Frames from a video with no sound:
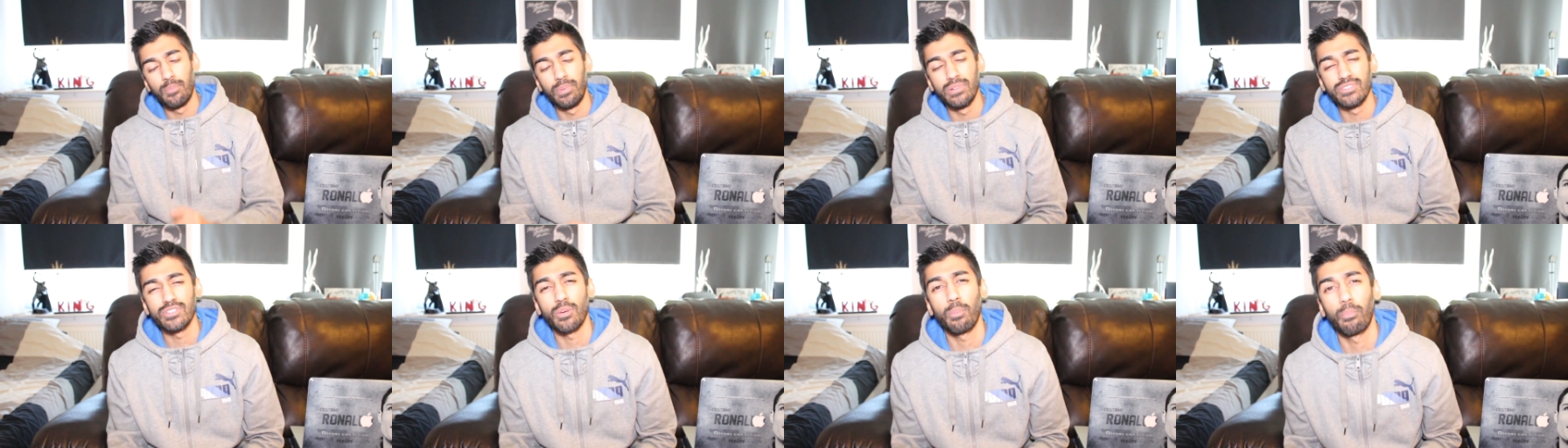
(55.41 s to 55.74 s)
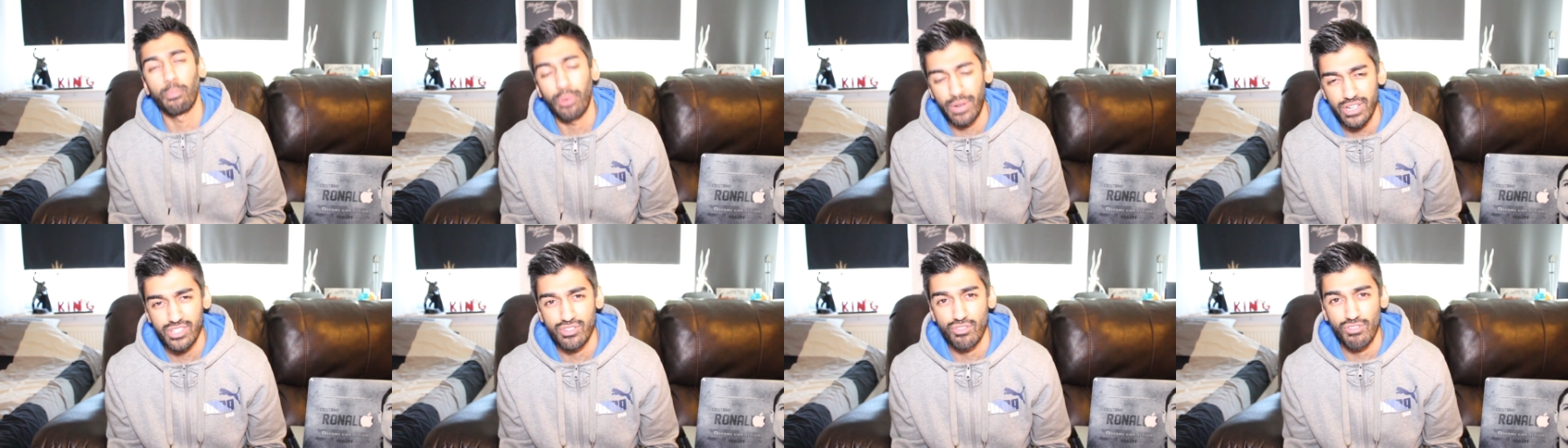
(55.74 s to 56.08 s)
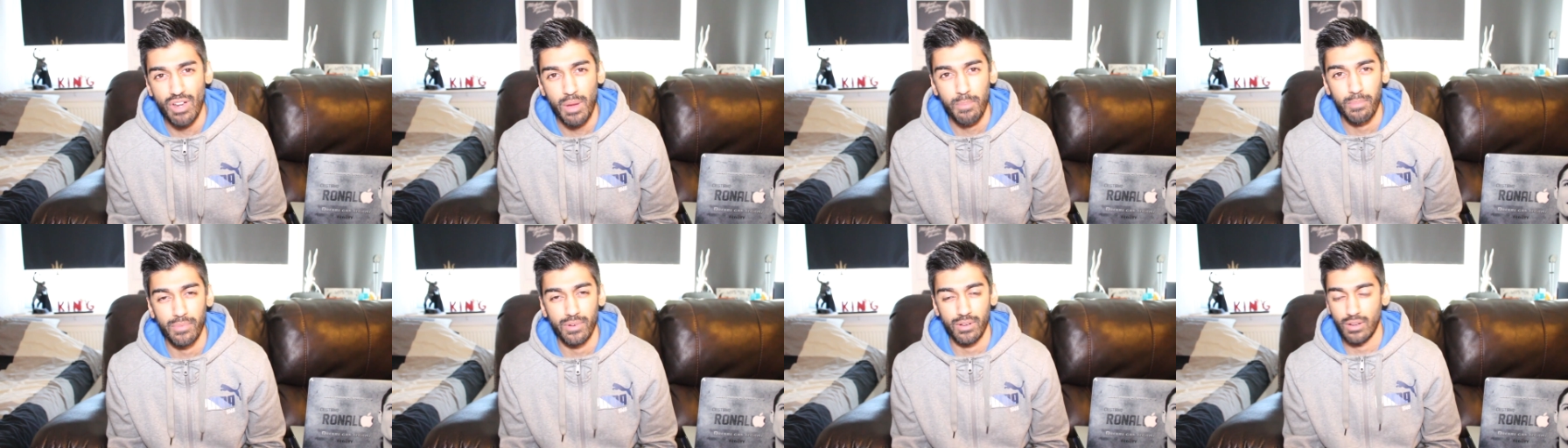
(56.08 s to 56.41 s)
put some pressure
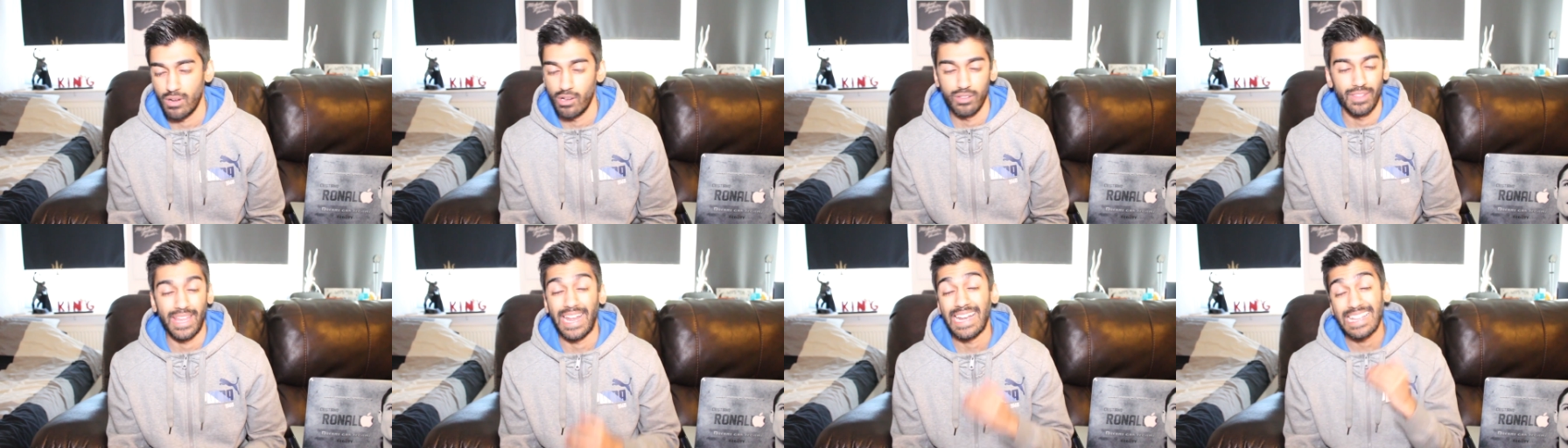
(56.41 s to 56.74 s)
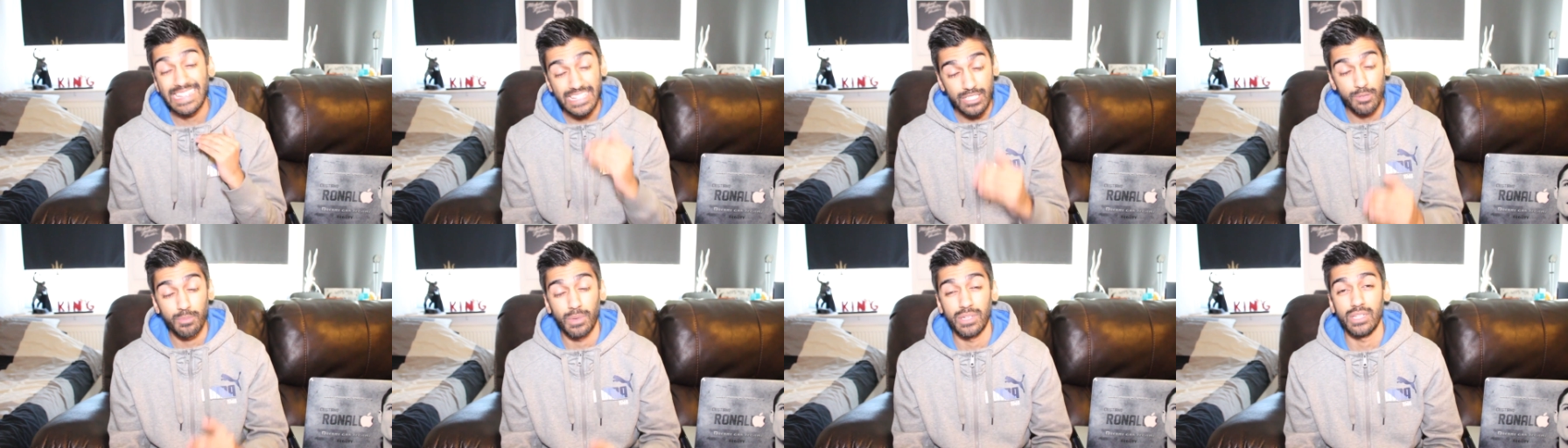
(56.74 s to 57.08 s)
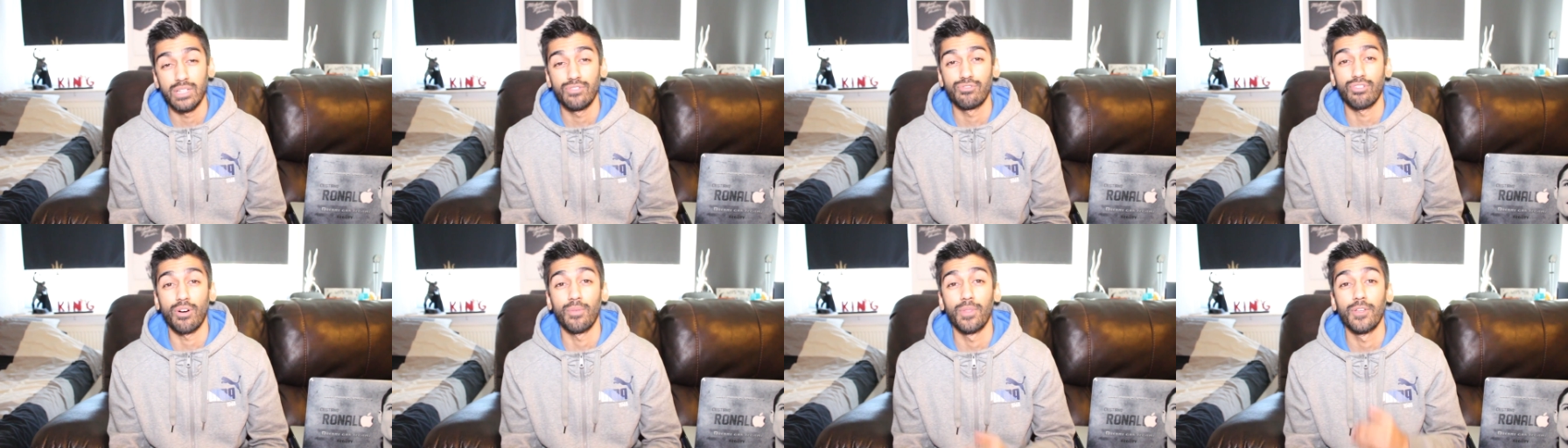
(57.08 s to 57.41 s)
on Atletico
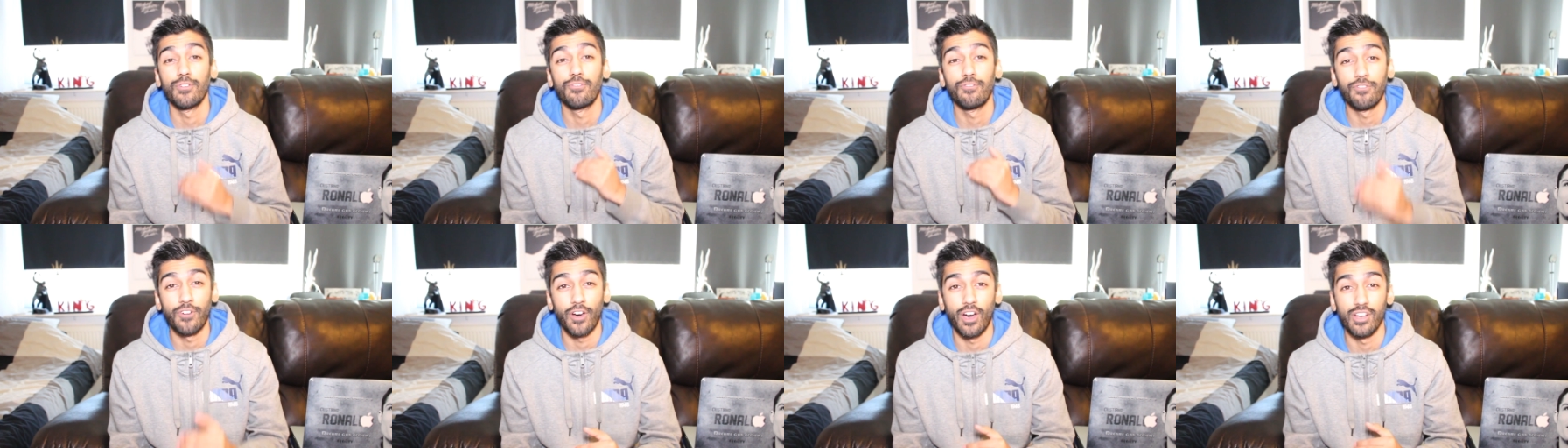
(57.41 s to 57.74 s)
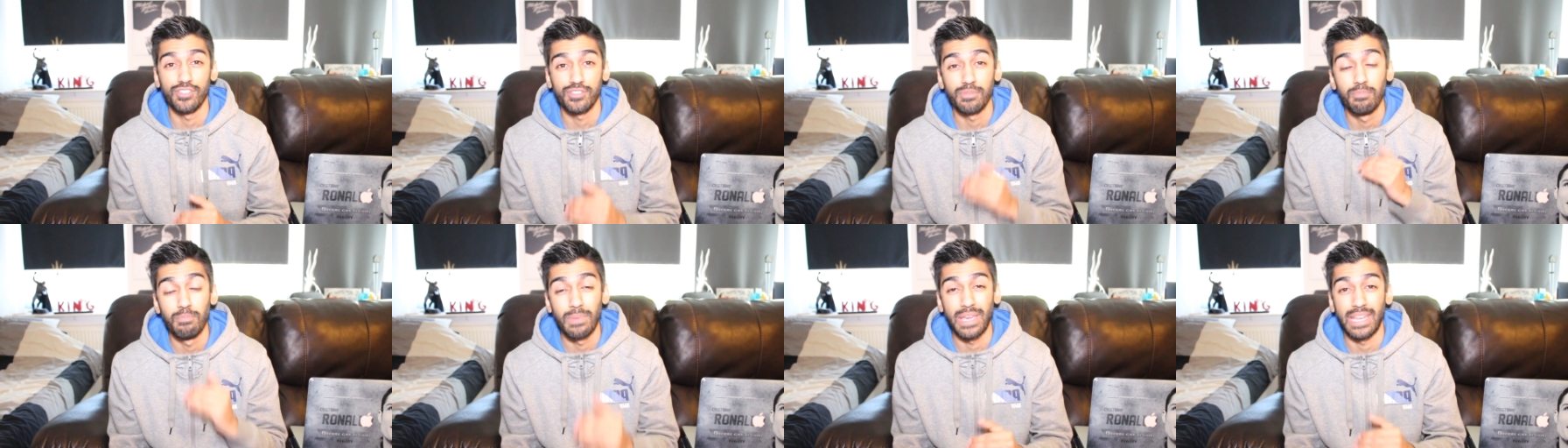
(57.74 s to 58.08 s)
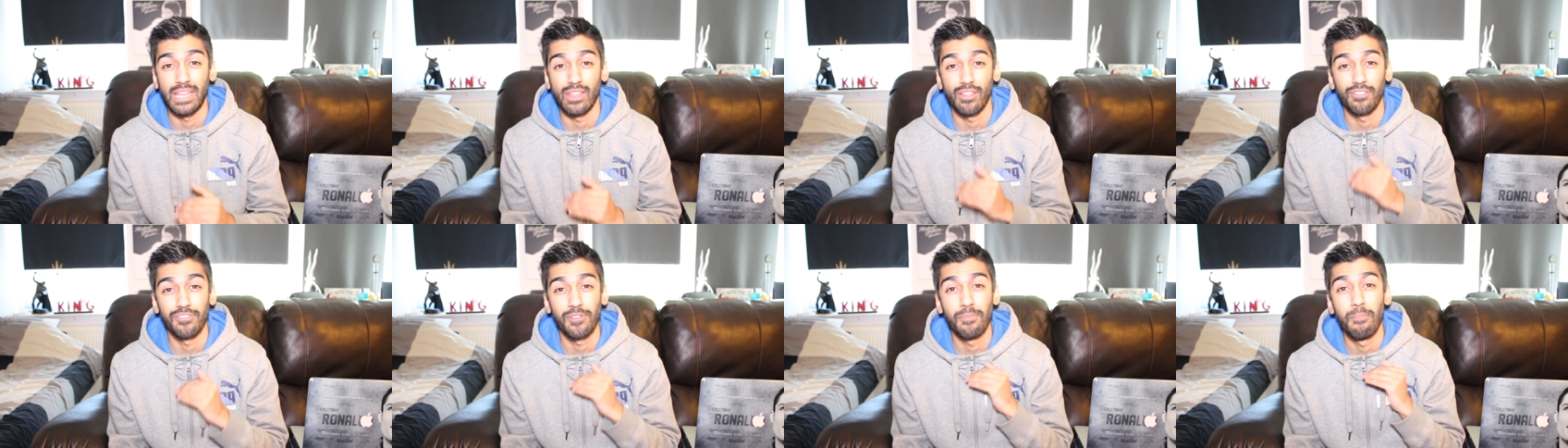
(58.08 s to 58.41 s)
Madrid from the first
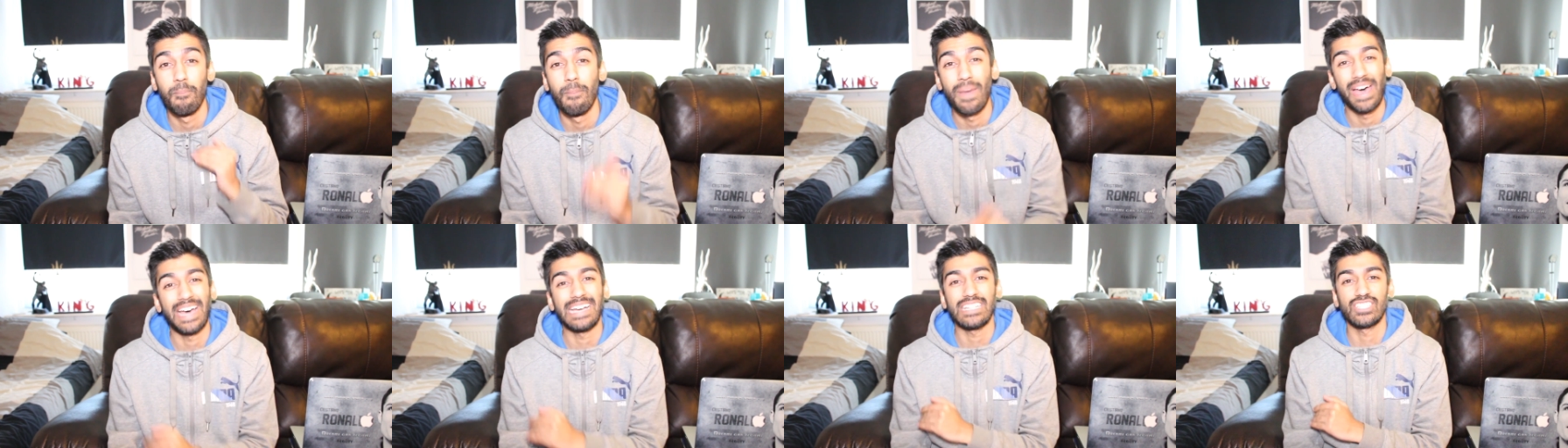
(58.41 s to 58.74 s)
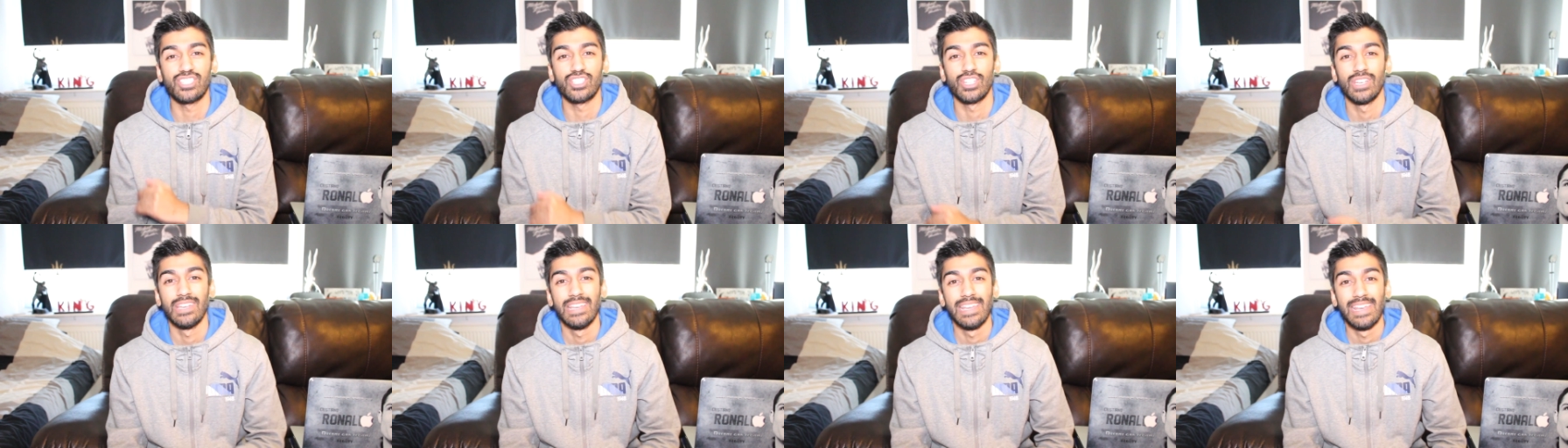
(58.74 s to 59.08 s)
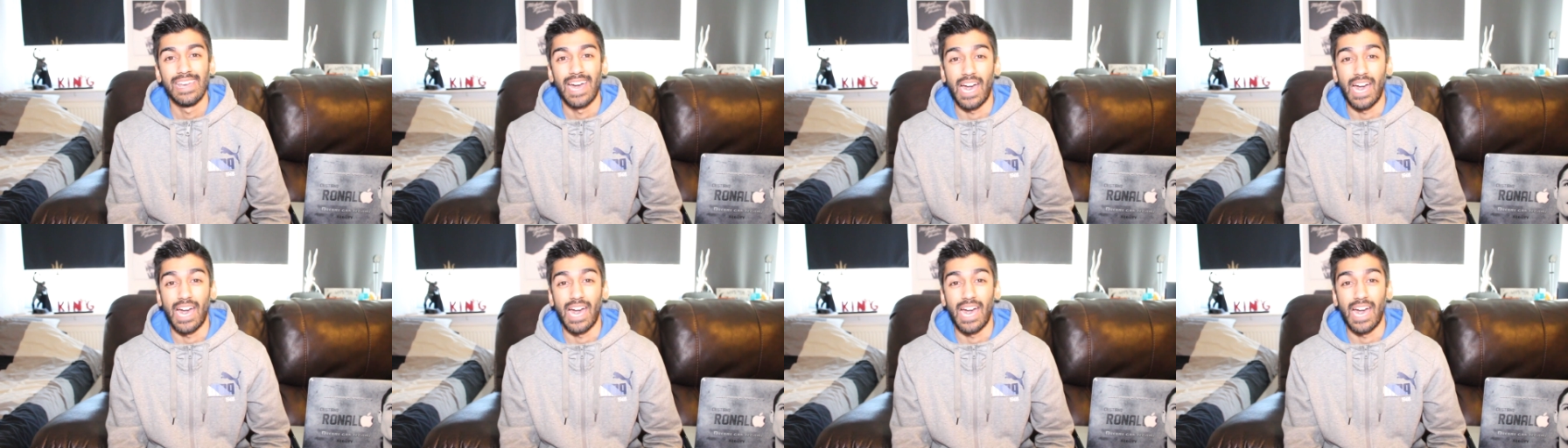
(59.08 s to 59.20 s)
minute of the match